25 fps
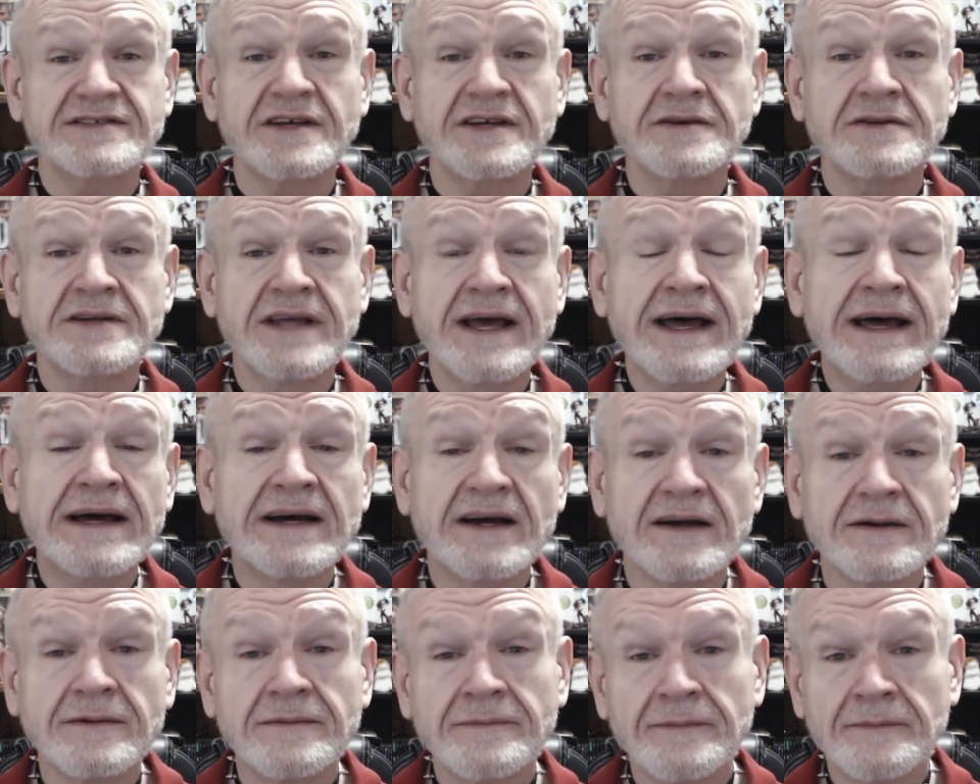so
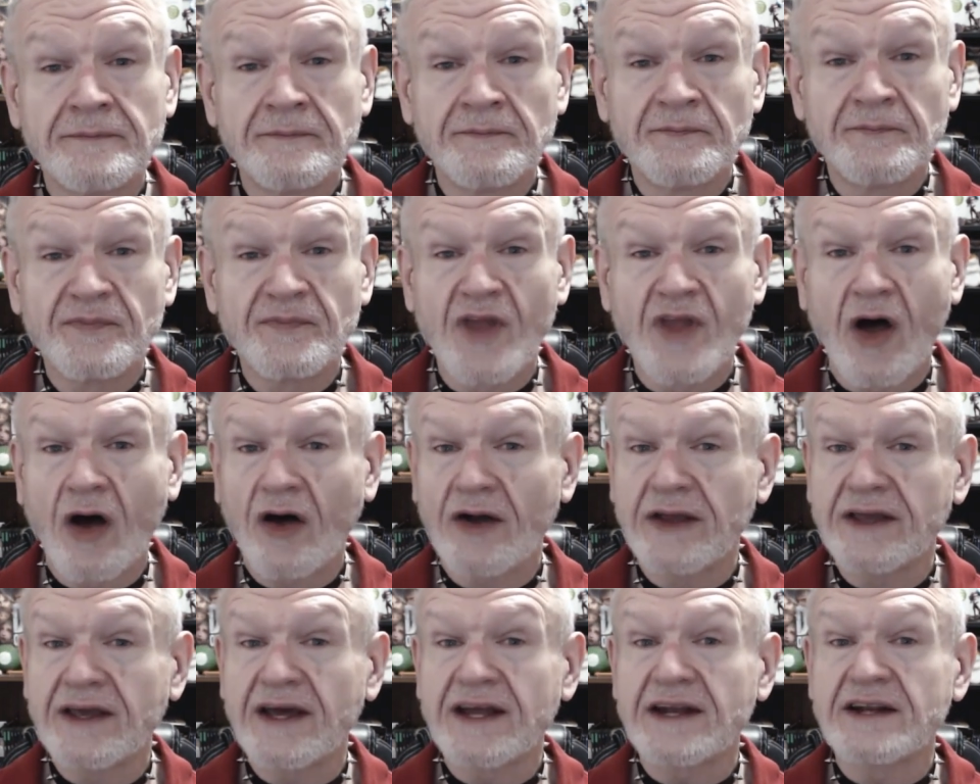yeah
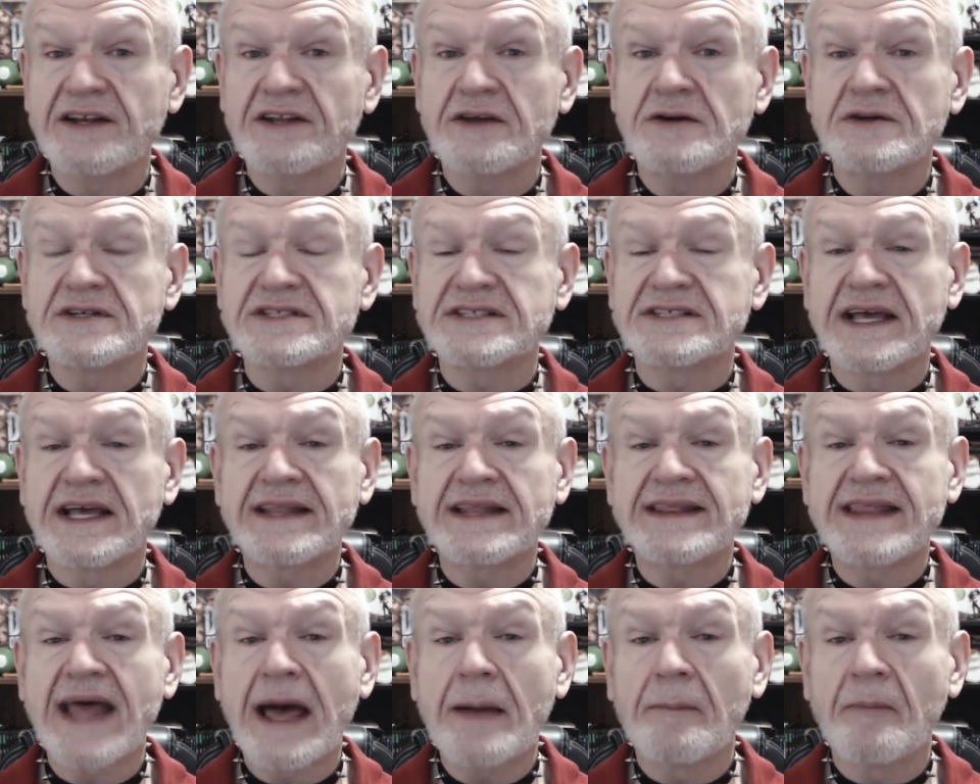all you got to do is
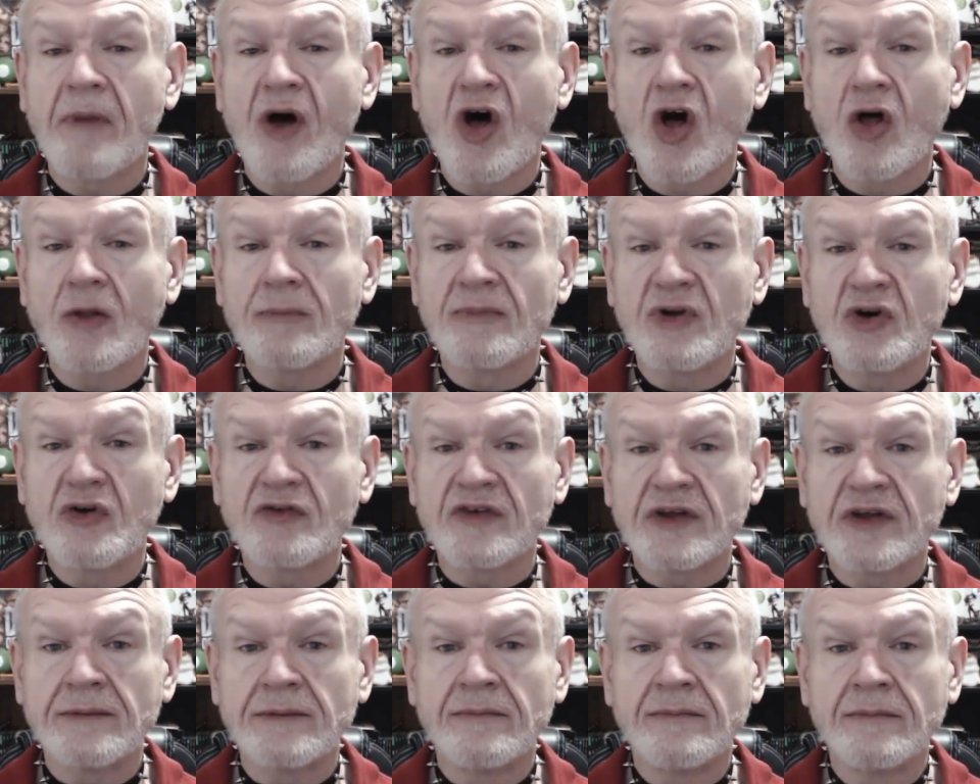get that ball
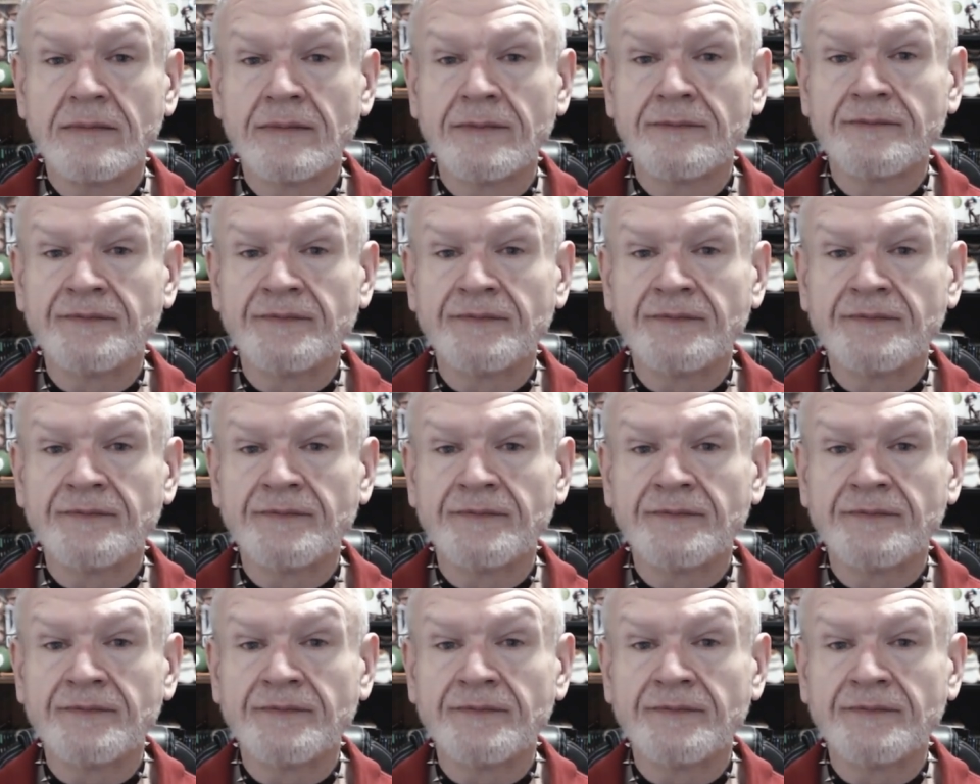moving